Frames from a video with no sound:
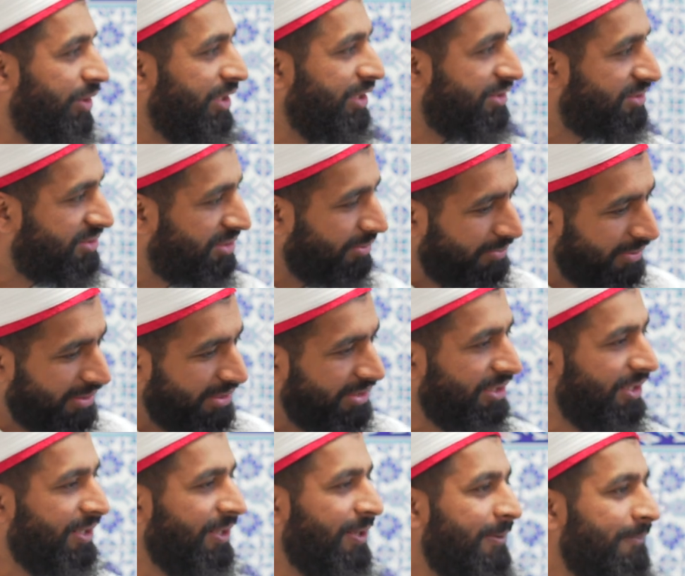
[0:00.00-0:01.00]
he needs to
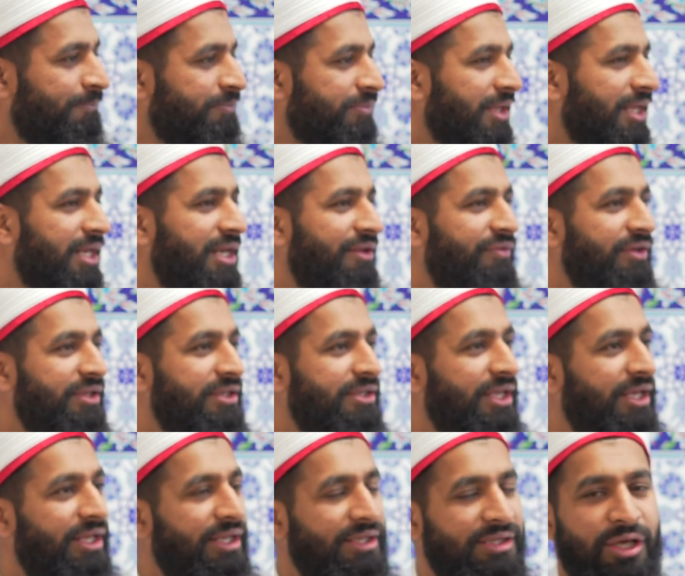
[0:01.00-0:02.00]
be living
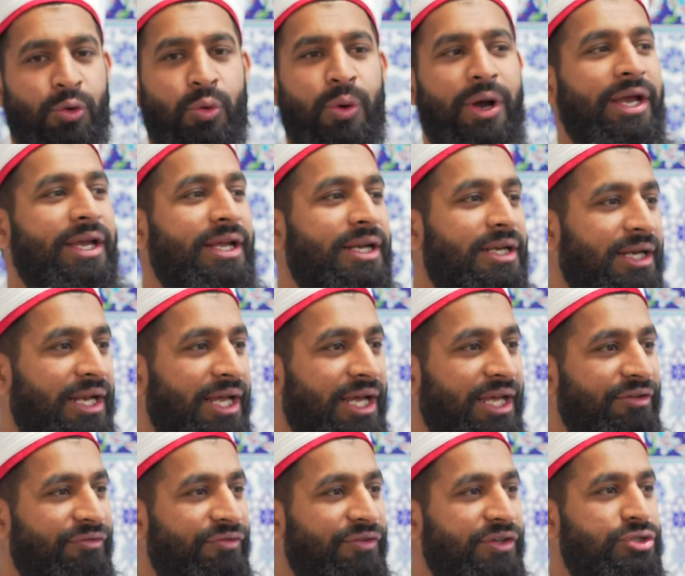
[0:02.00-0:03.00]
the quiet
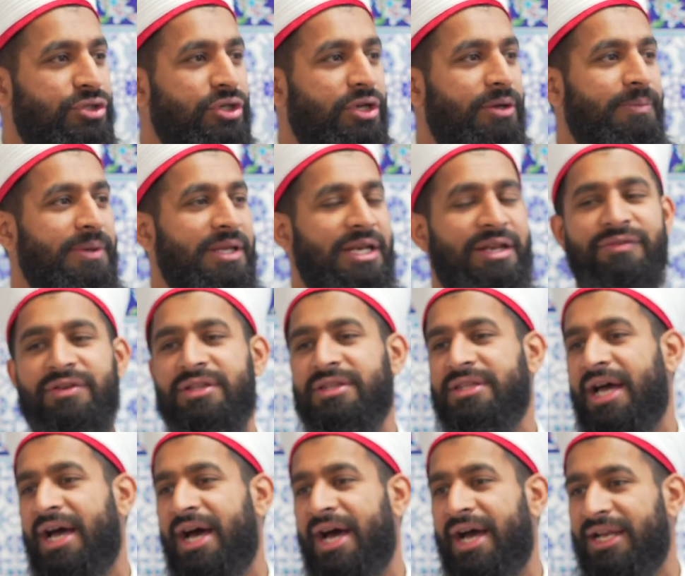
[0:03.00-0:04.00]
life. He shouldn't be living
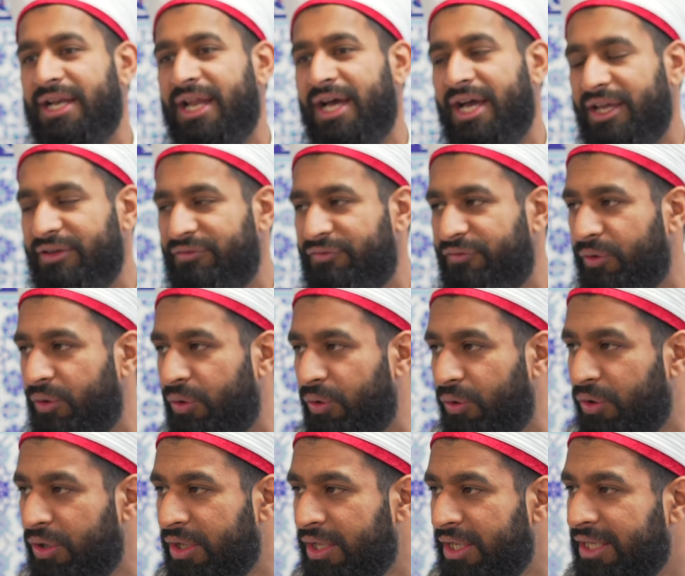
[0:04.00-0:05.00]
the high life,
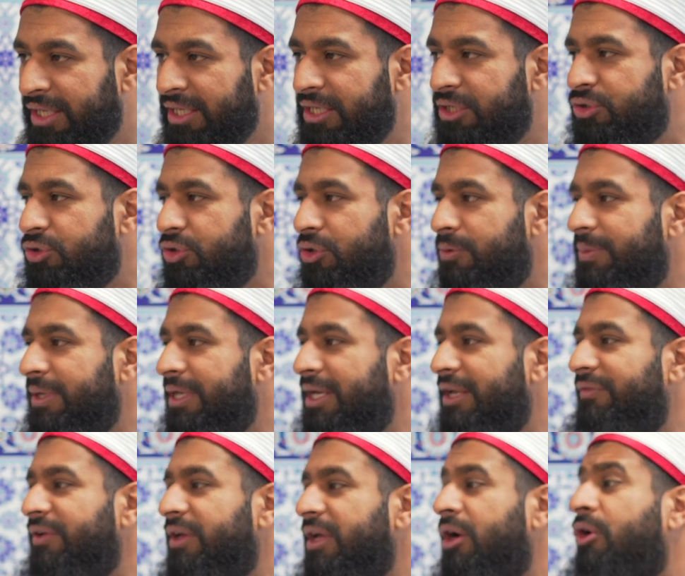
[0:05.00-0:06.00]
or he shouldn't be
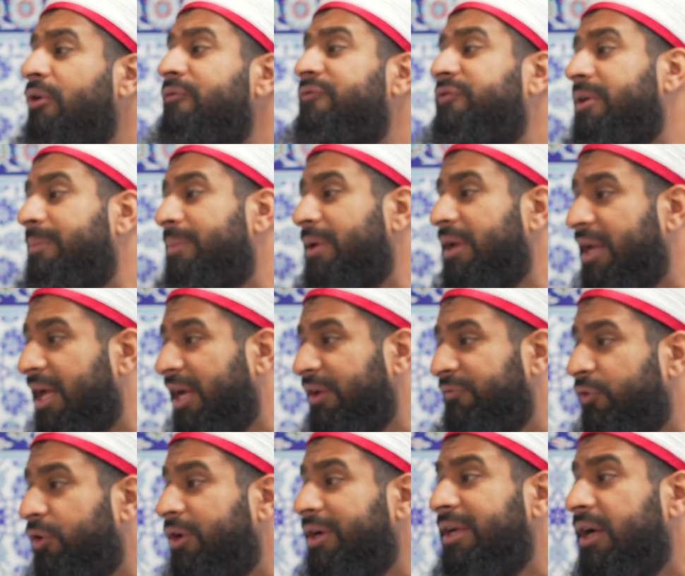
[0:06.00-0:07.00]
living a comfortable
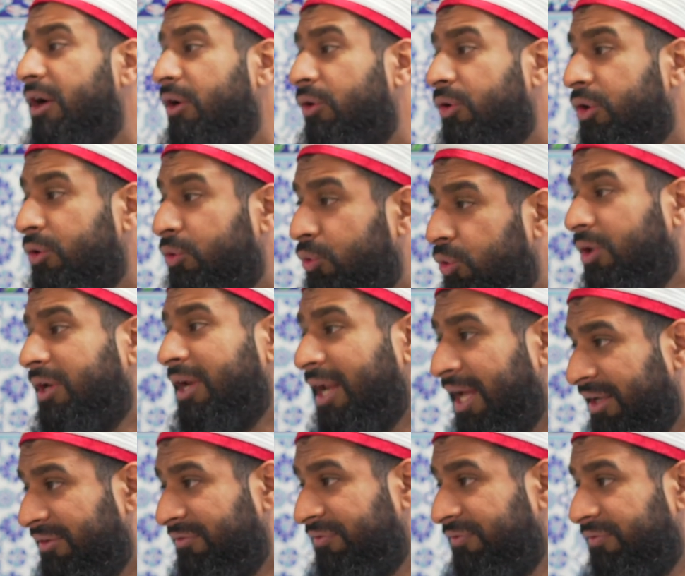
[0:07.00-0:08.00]
life or a good
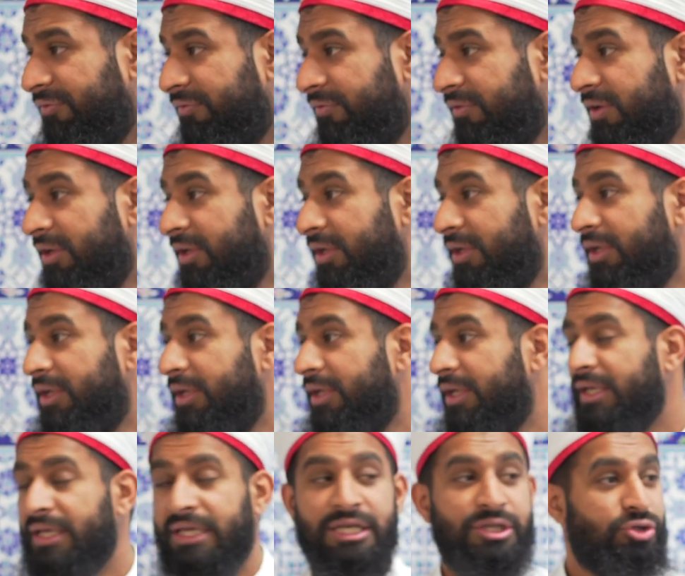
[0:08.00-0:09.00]
life.
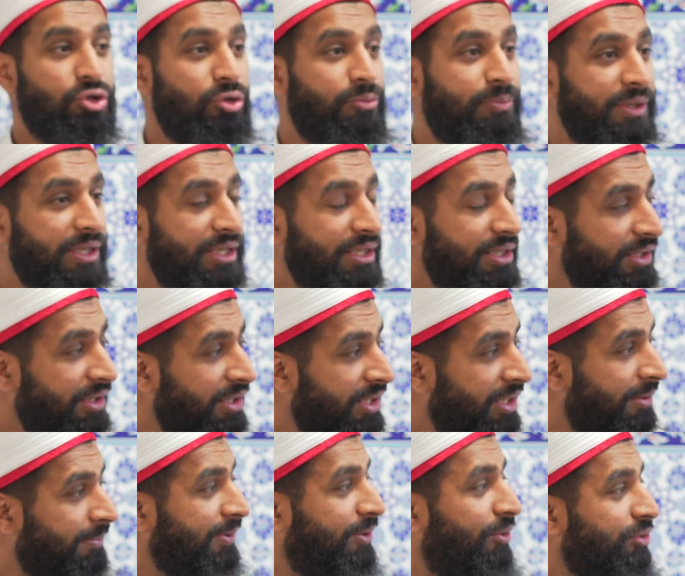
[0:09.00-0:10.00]
He should be,
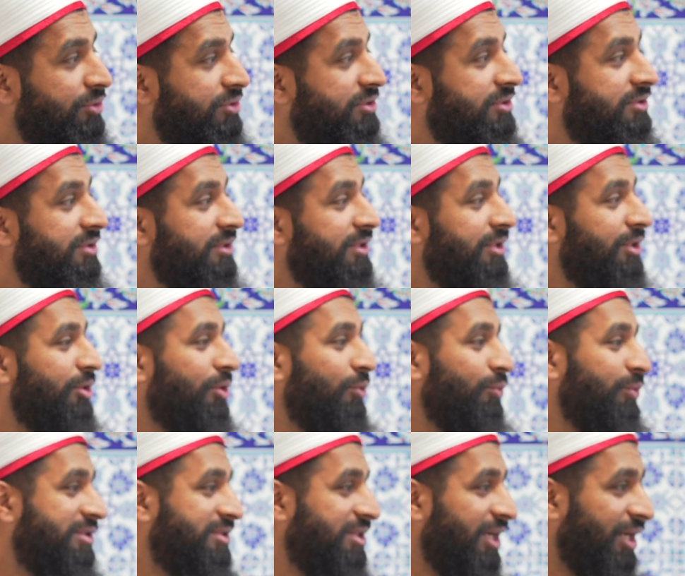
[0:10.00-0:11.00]
because, you know,
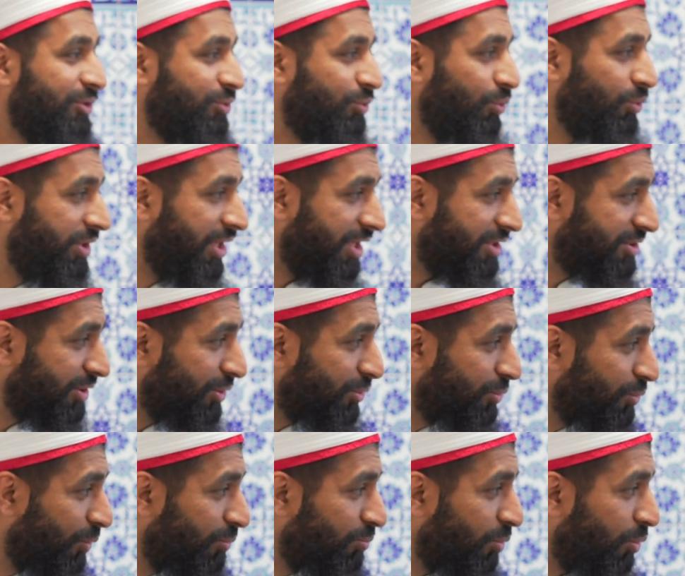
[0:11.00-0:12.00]
we said dunya
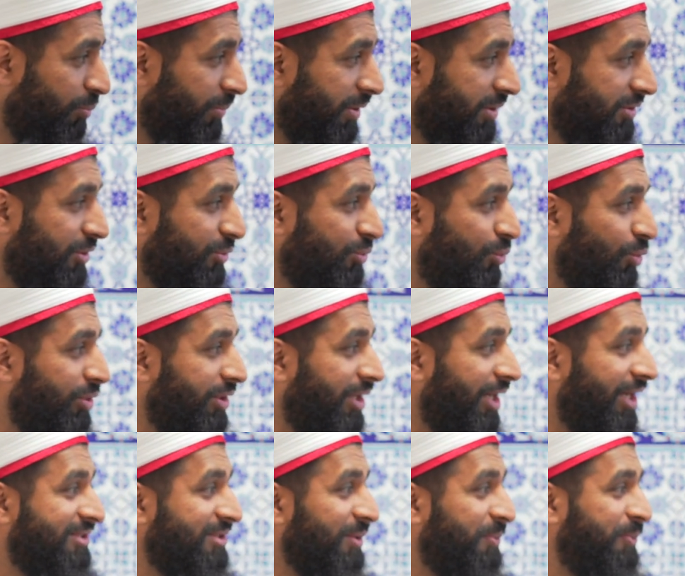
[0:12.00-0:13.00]
sijnul mu'min, the
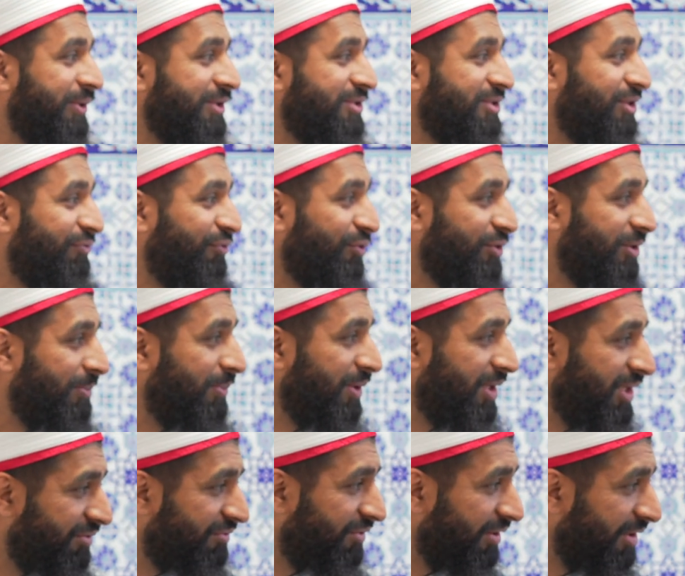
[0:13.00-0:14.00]
dunya is a prison for the
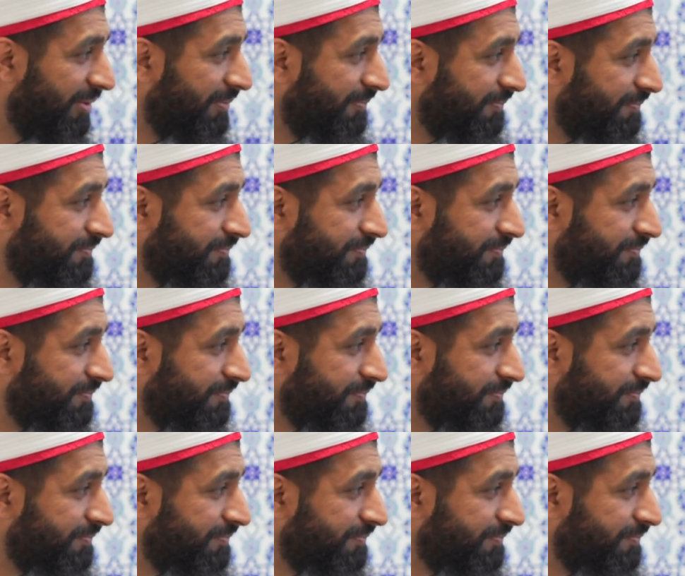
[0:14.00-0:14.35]
believer.